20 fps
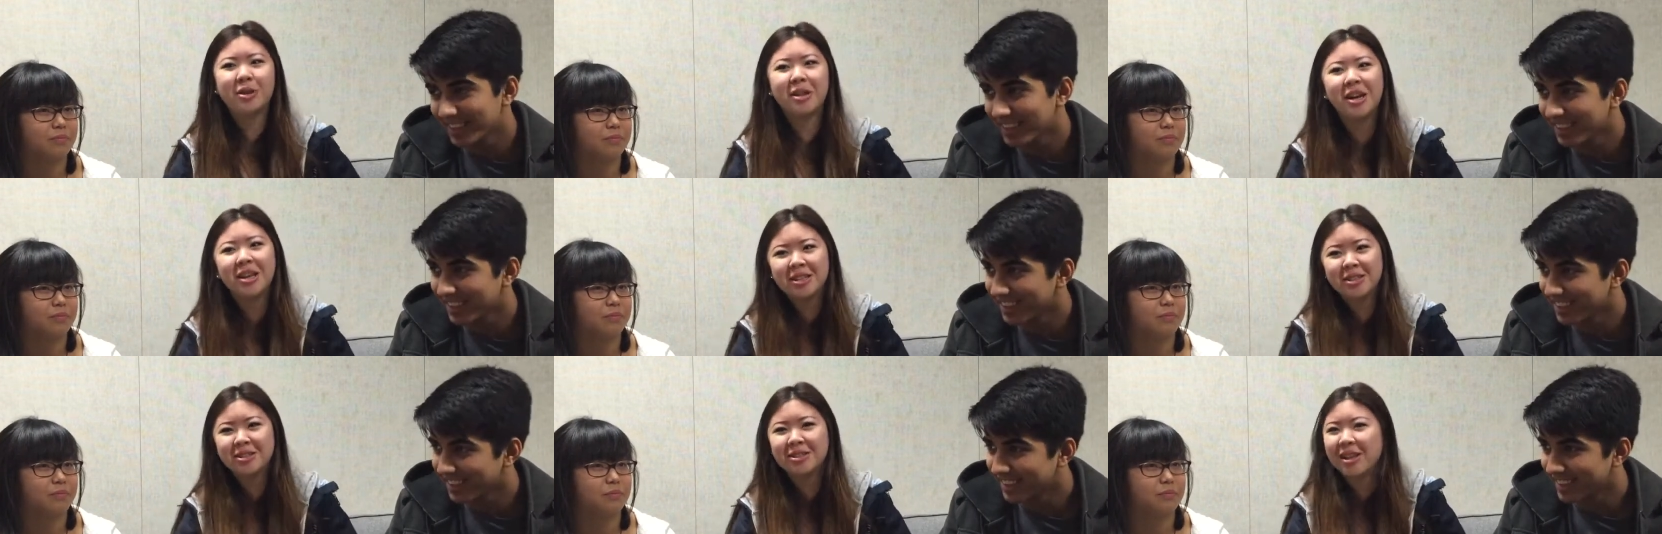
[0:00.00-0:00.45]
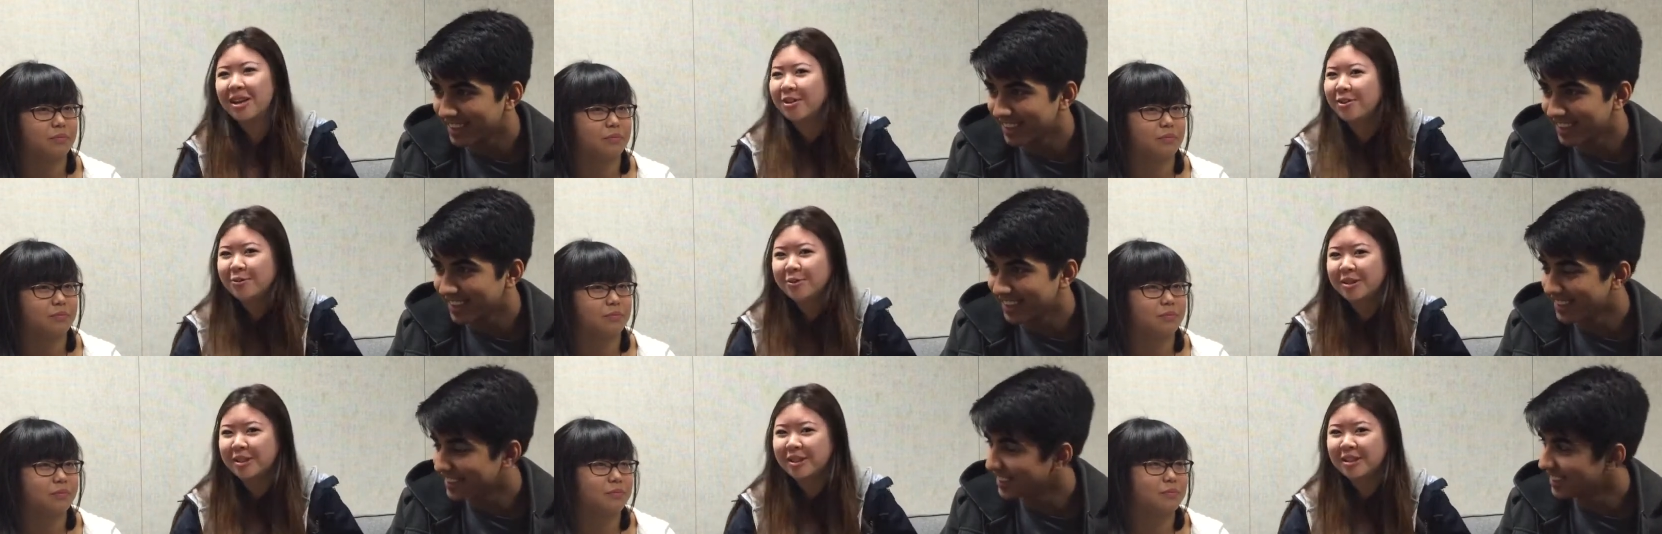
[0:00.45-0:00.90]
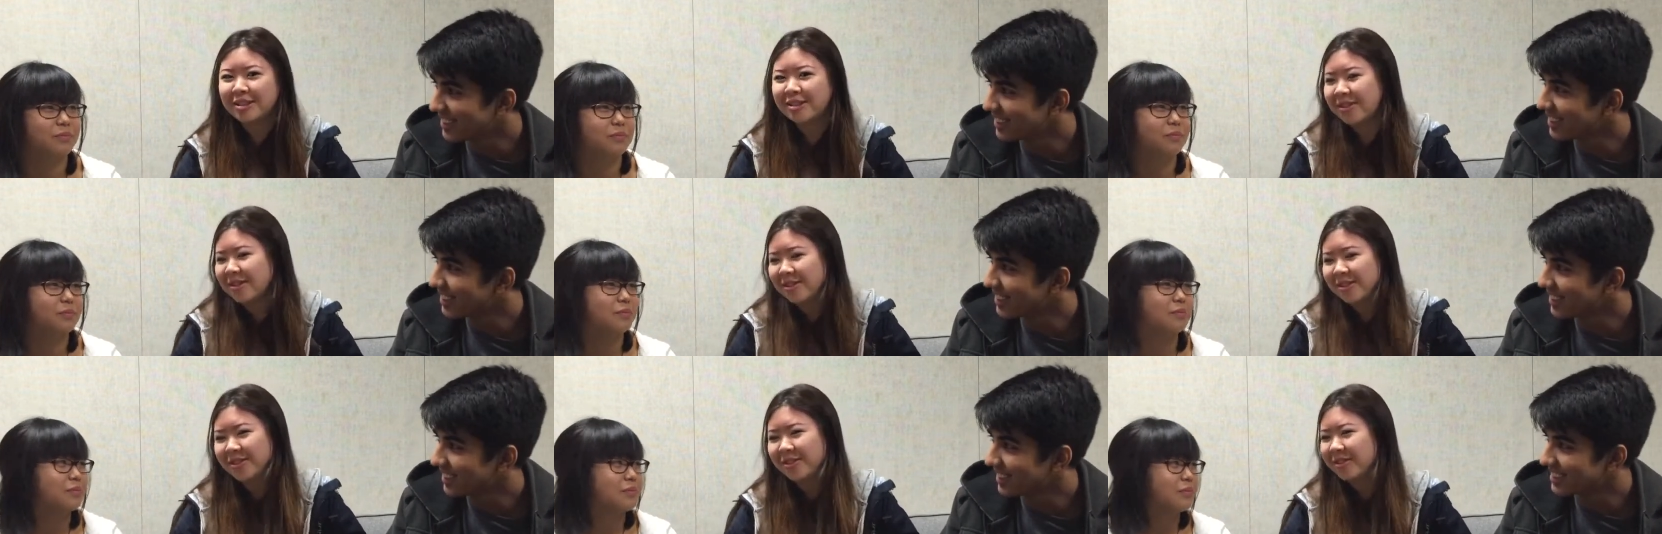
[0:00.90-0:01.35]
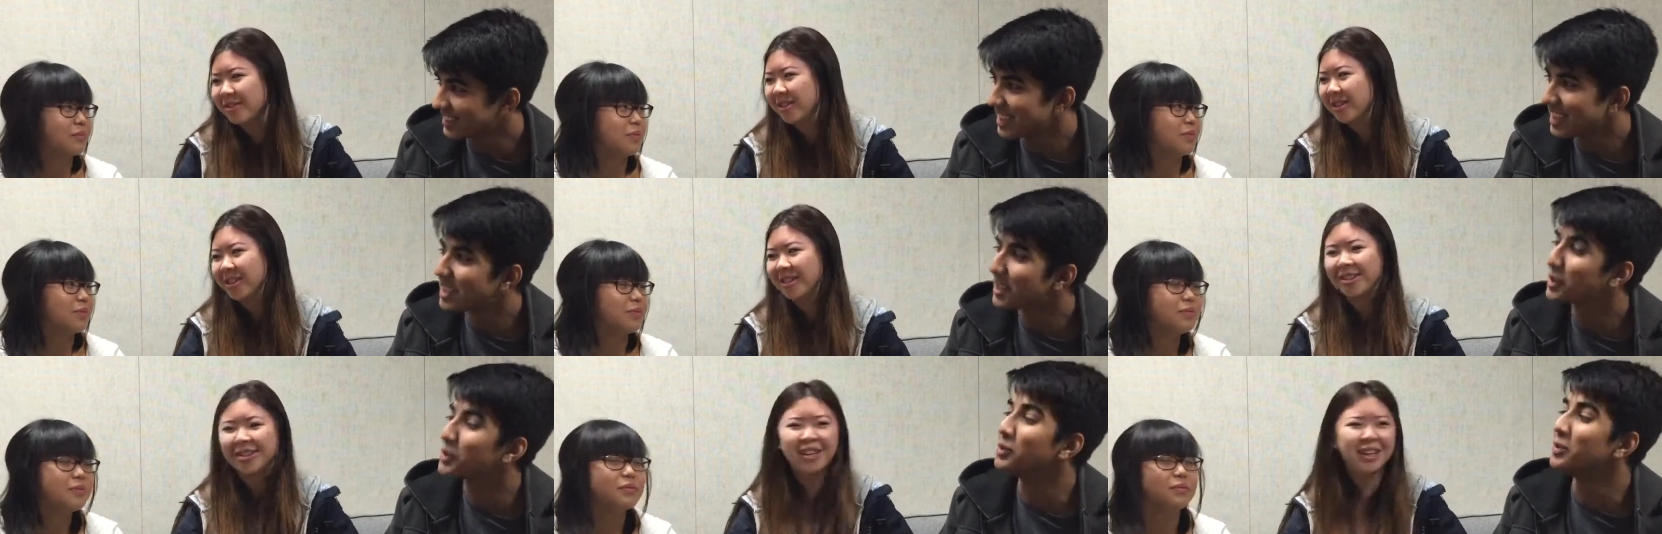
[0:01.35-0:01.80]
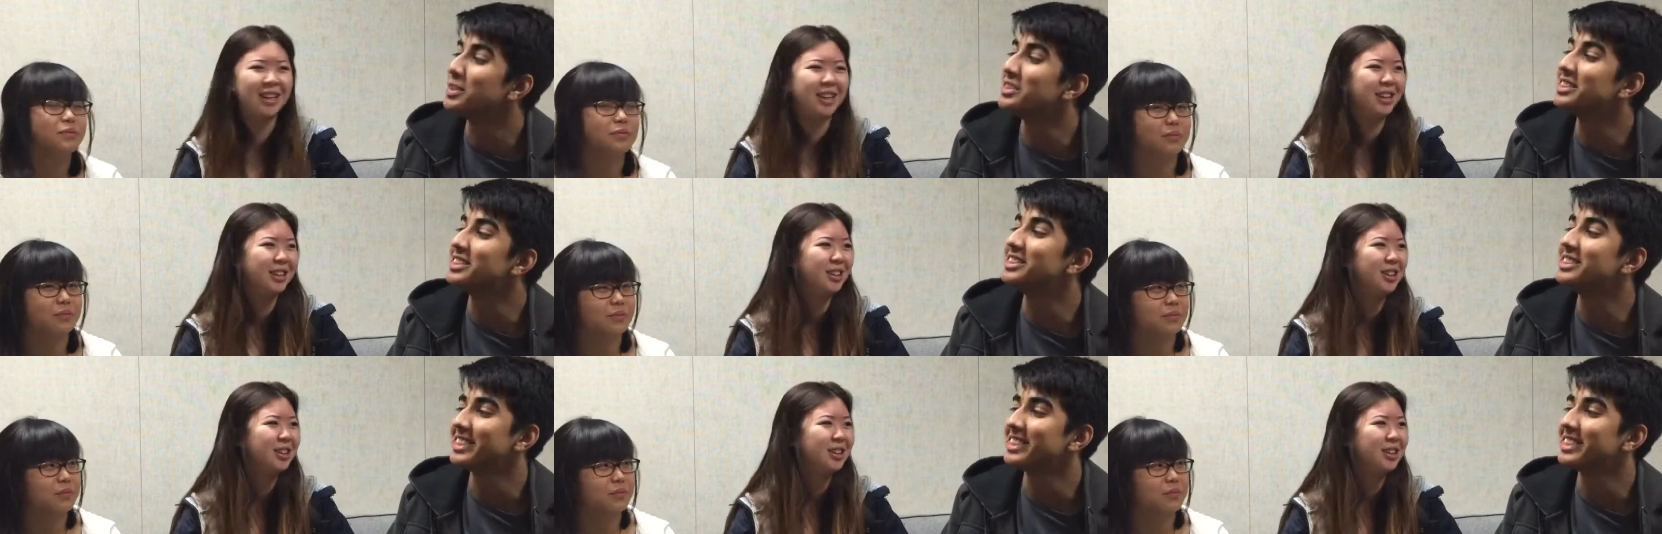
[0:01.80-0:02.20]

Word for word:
Speaker 1: because they don't really you know. It's not a Quentin